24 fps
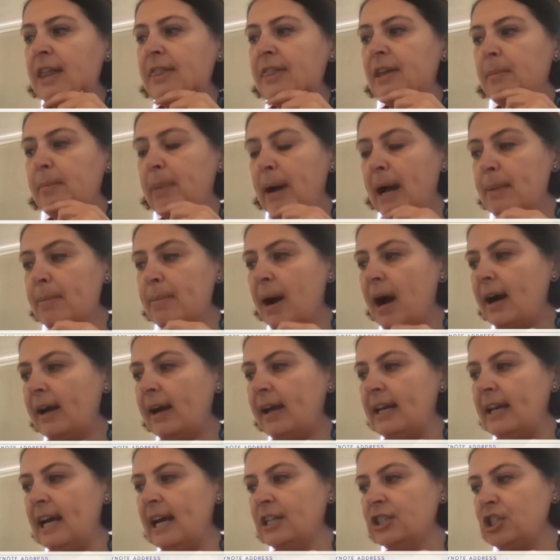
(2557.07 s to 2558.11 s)
The BIPOC
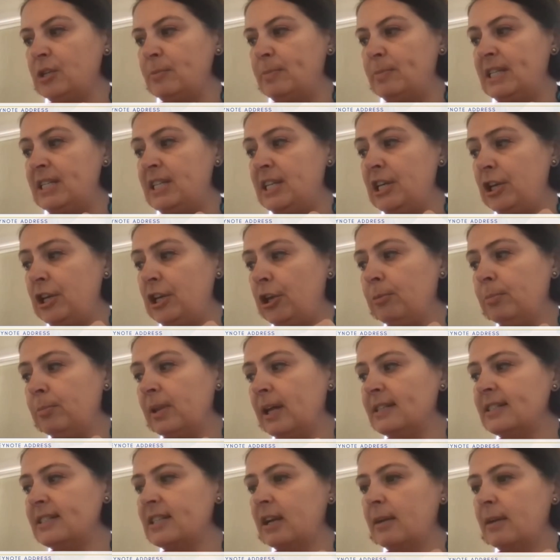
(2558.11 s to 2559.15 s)
and LGBTQ
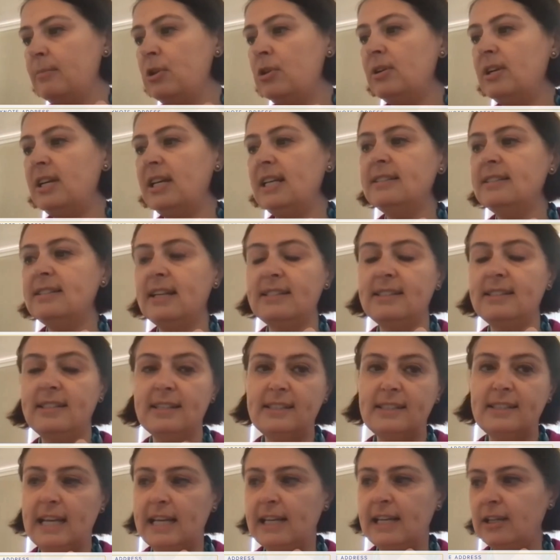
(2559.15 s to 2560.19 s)
plus communities that
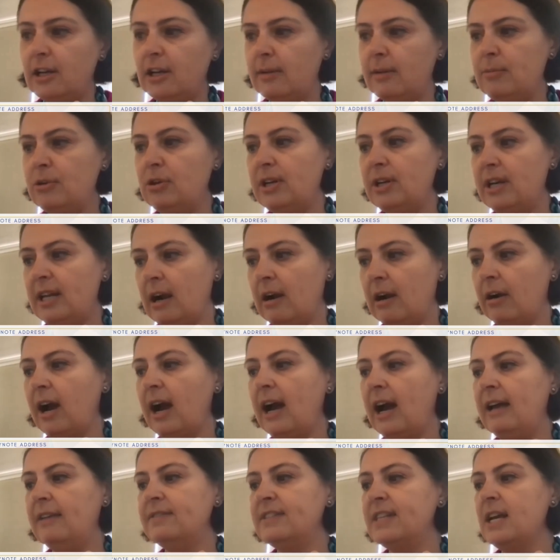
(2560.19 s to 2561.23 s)
sustain community
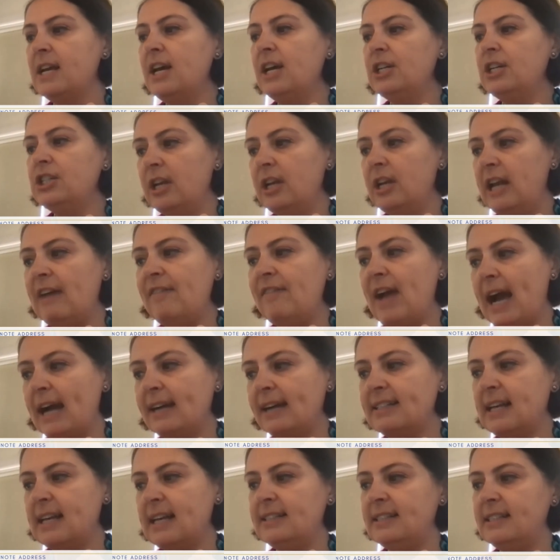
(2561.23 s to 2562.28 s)
archives should have
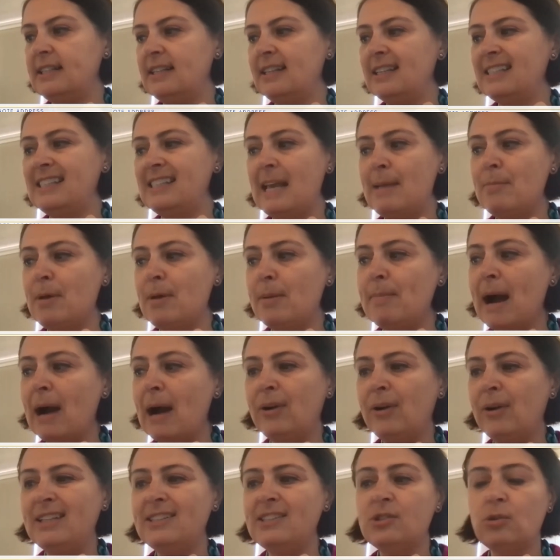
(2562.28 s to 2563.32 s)
access to the same
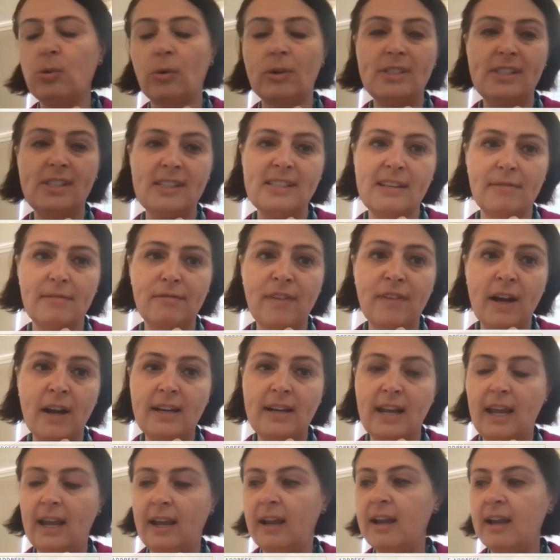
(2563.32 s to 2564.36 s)
amount and sources of
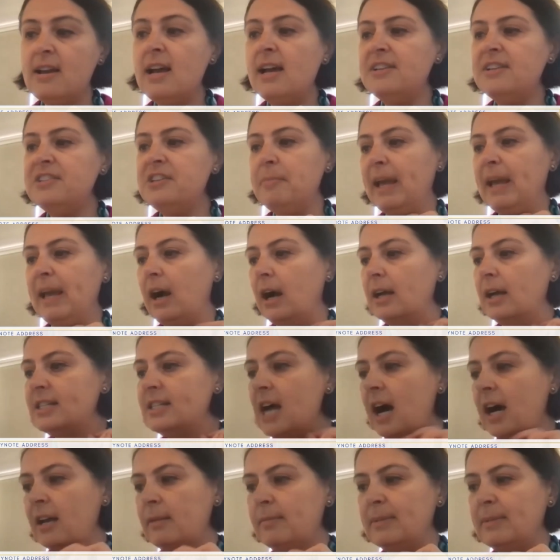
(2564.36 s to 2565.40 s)
funding to make
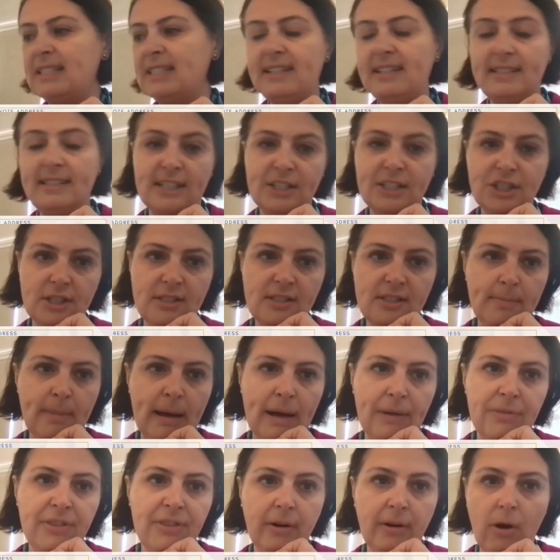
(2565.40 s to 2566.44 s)
autonomous decisions
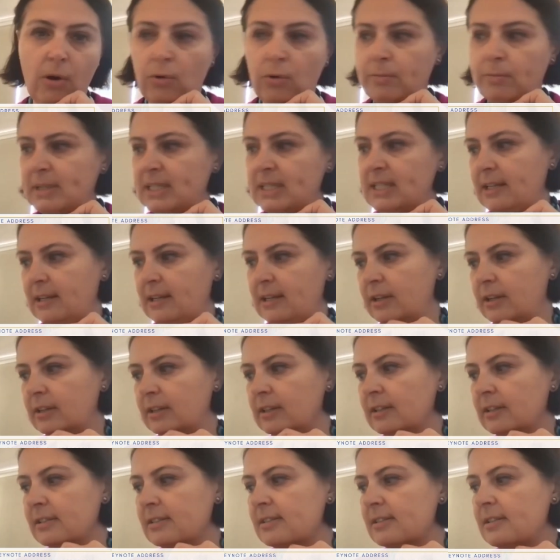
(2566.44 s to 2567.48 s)
about their own
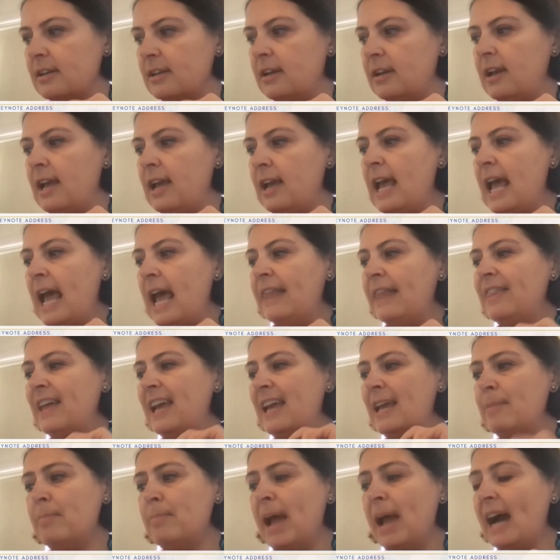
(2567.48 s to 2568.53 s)
materials. The
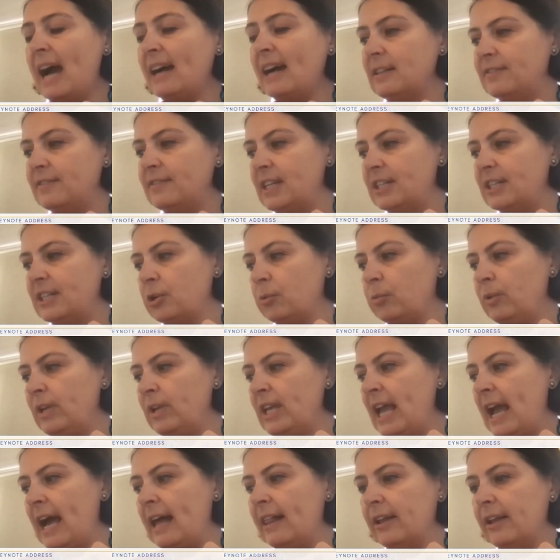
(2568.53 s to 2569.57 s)
impact of such a
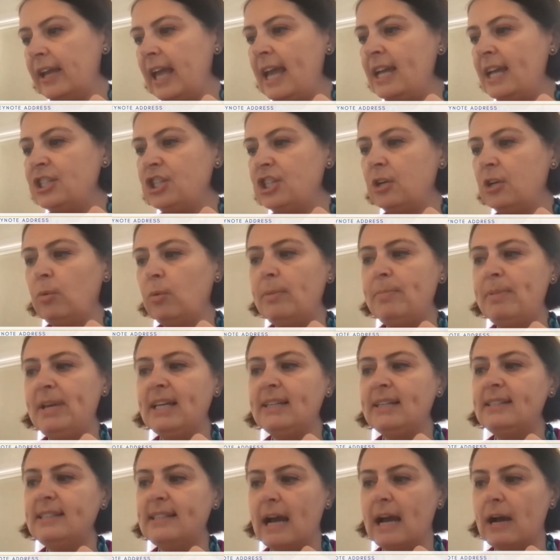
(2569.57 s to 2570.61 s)
reallocation would be
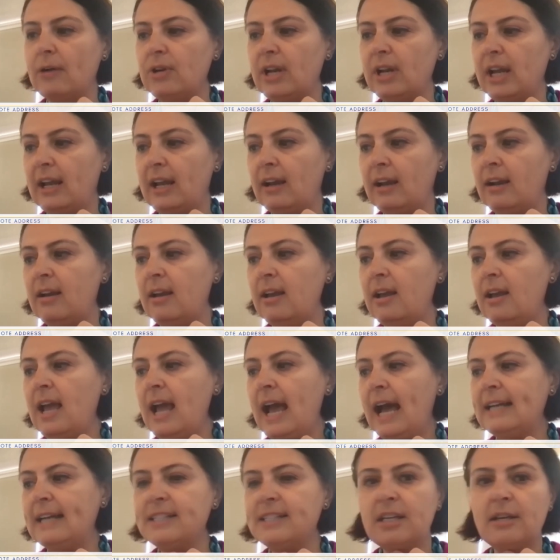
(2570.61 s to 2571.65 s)
astounding
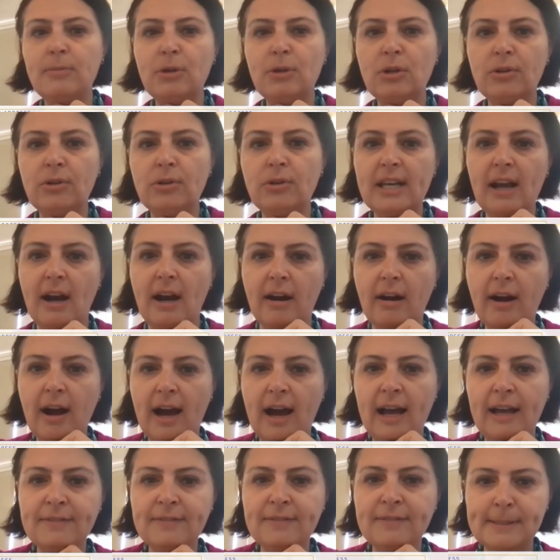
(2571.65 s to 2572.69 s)
as community
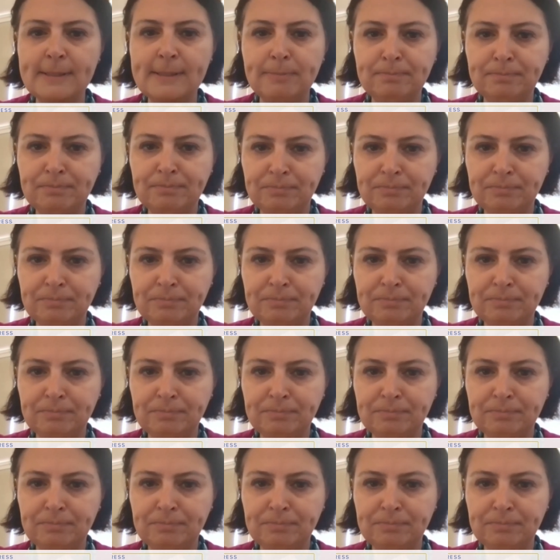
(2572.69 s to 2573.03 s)
archives